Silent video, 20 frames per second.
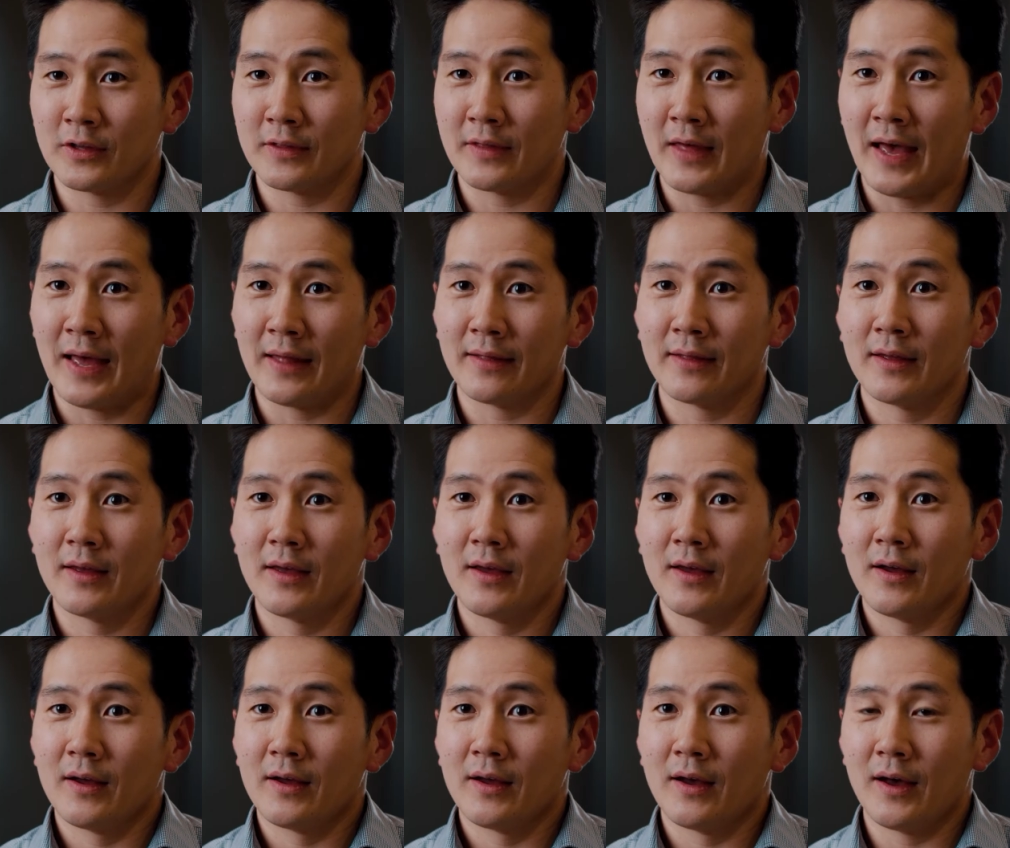that
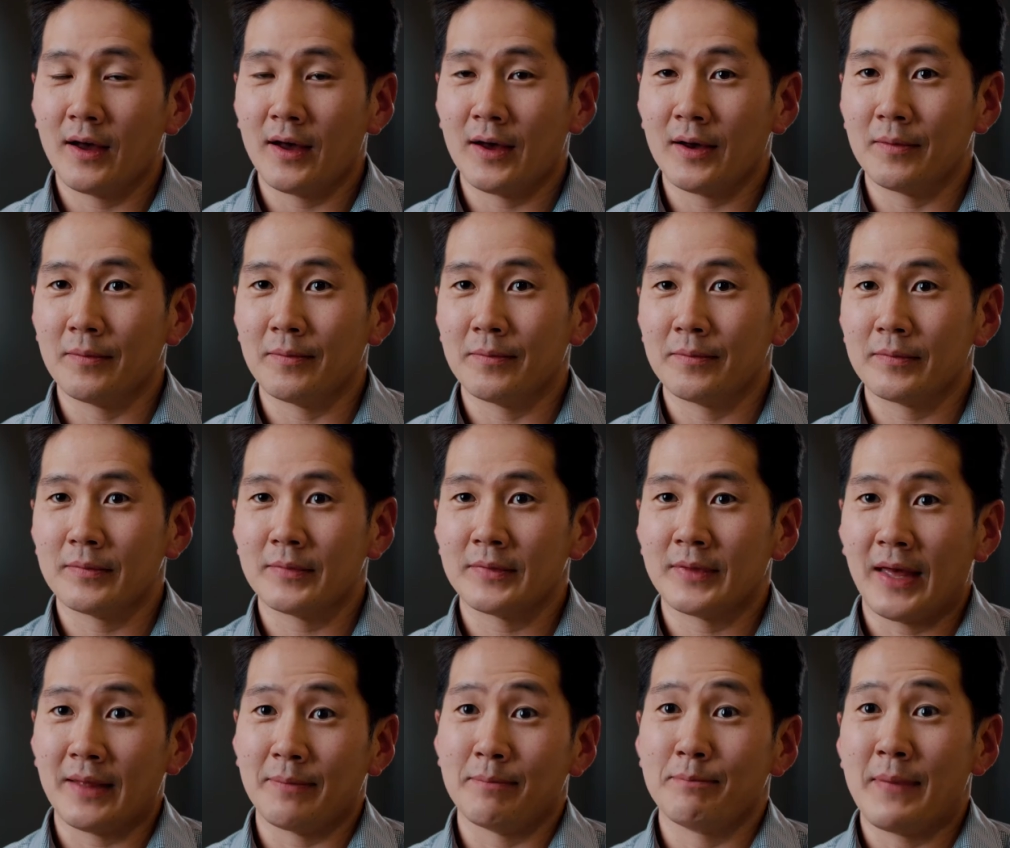
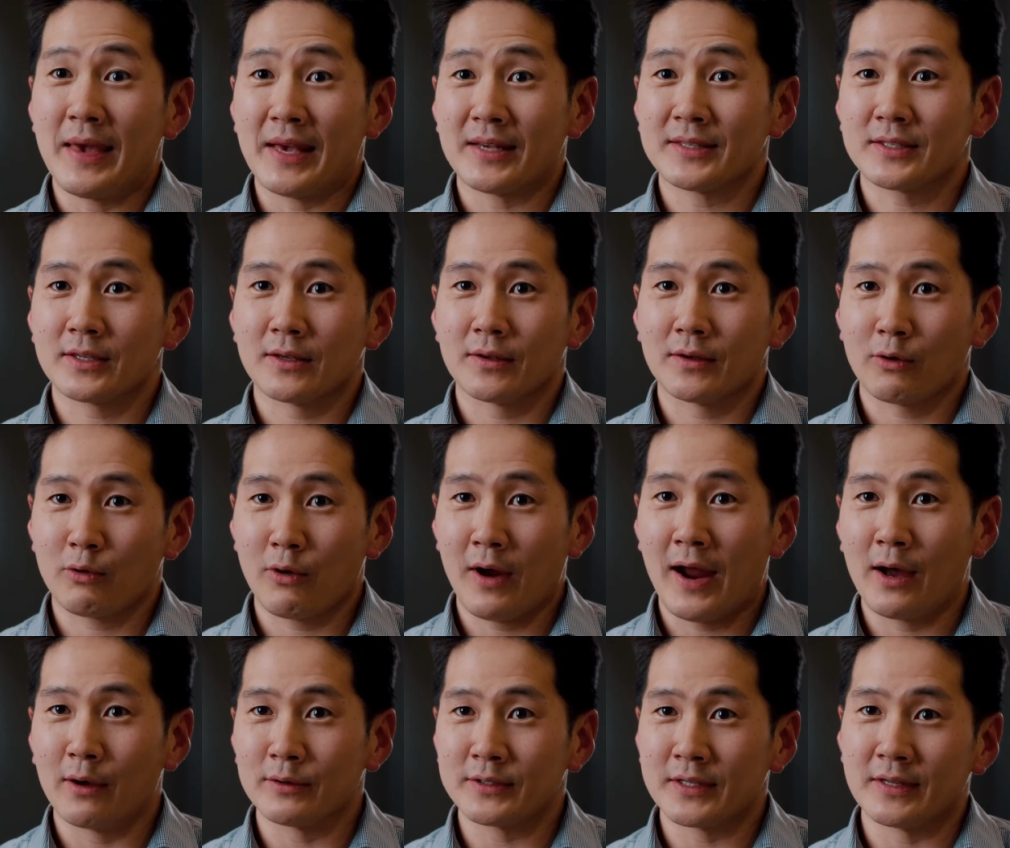makes
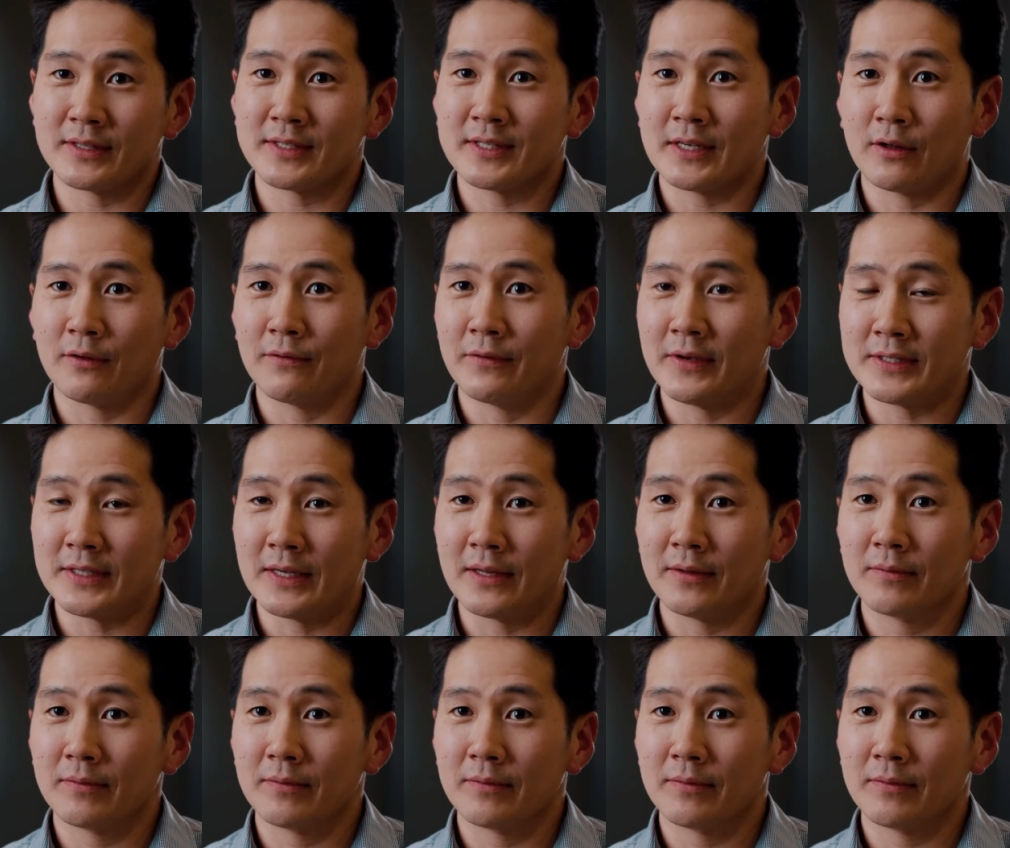crowns in a single visit,